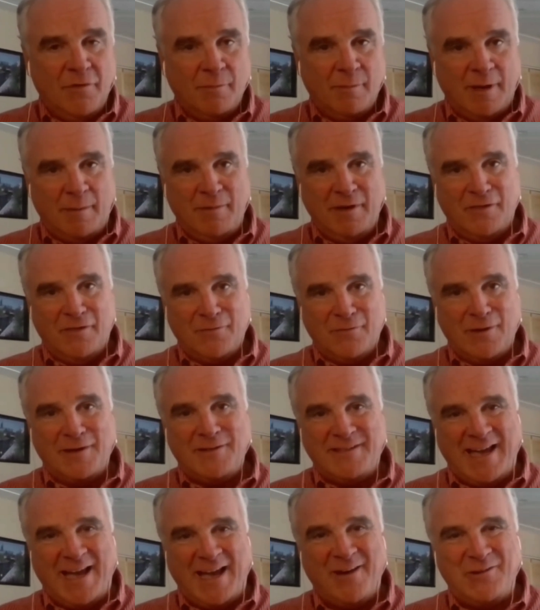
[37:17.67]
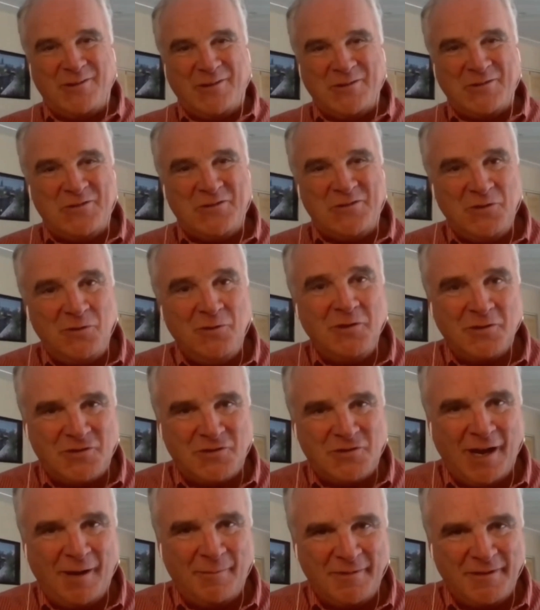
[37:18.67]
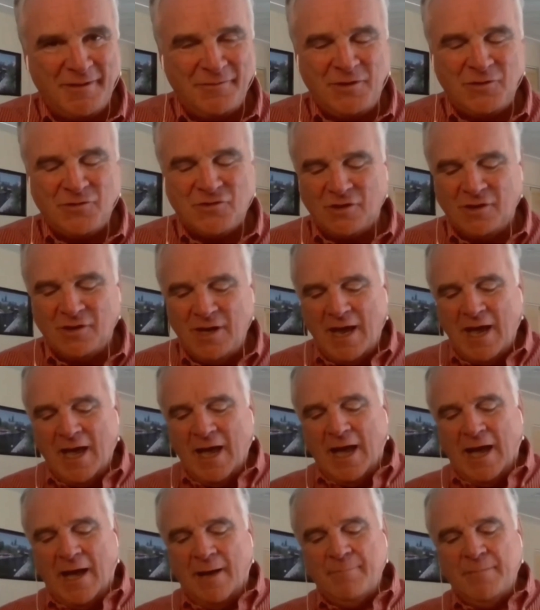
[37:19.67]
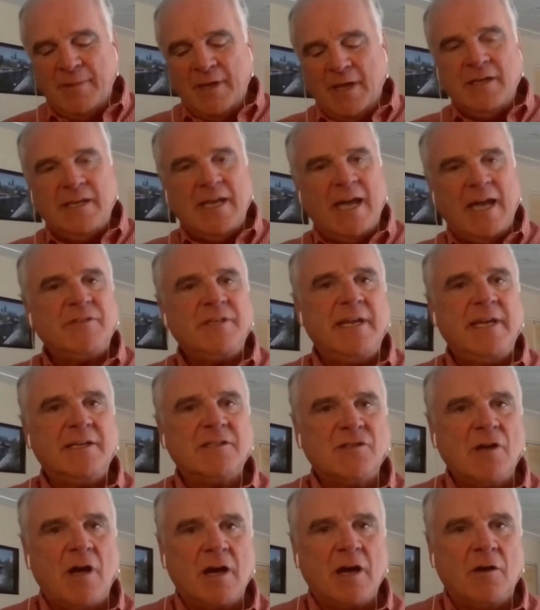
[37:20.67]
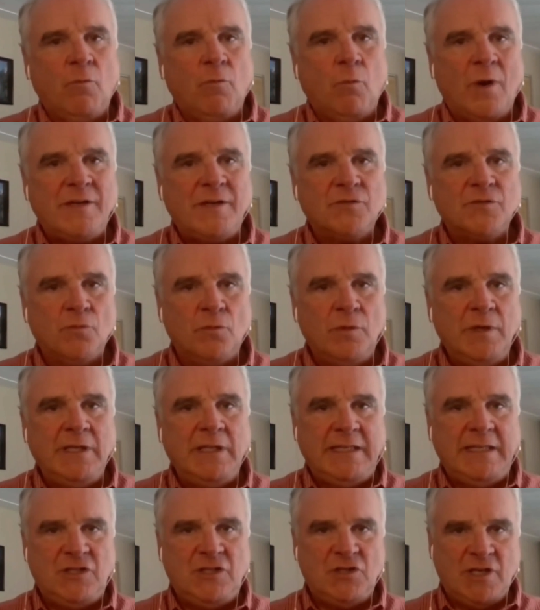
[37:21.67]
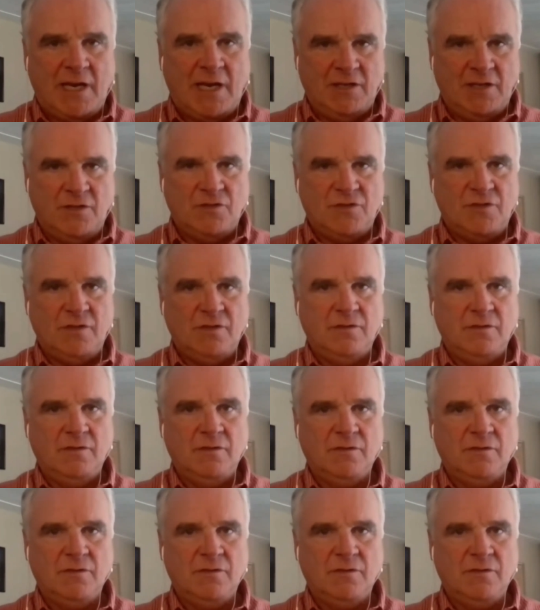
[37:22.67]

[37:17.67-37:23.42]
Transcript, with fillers: There may be a threat to how you do your job in the future. You have to take stock of what's really changed.